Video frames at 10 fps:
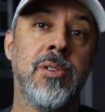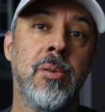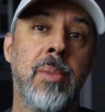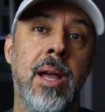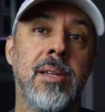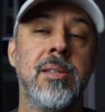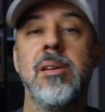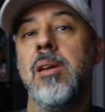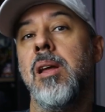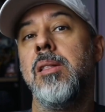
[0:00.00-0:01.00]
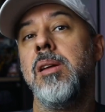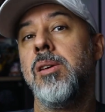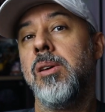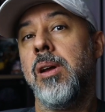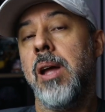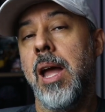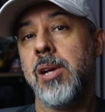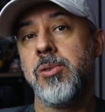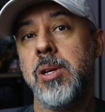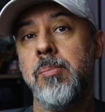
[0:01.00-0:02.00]
your mask, and then you're gonna
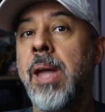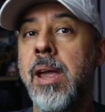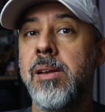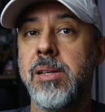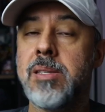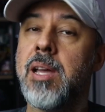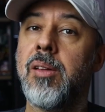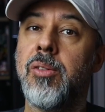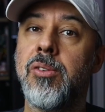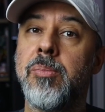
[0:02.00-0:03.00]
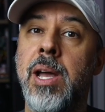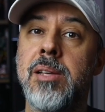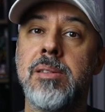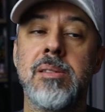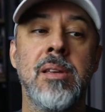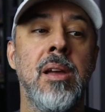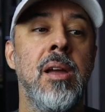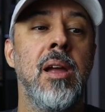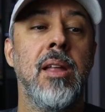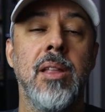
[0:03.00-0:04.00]
actually paint inside of those masks,
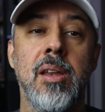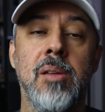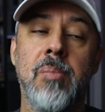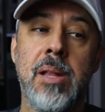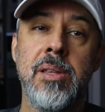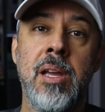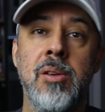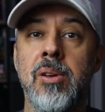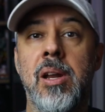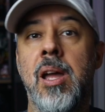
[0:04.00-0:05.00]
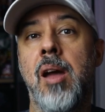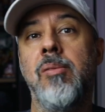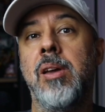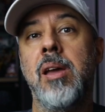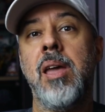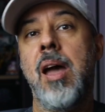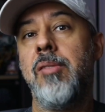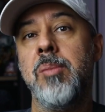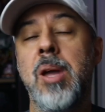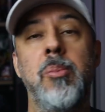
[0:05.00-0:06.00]
and then you, at the end you're gonna have like a
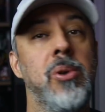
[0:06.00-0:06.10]
cavity map.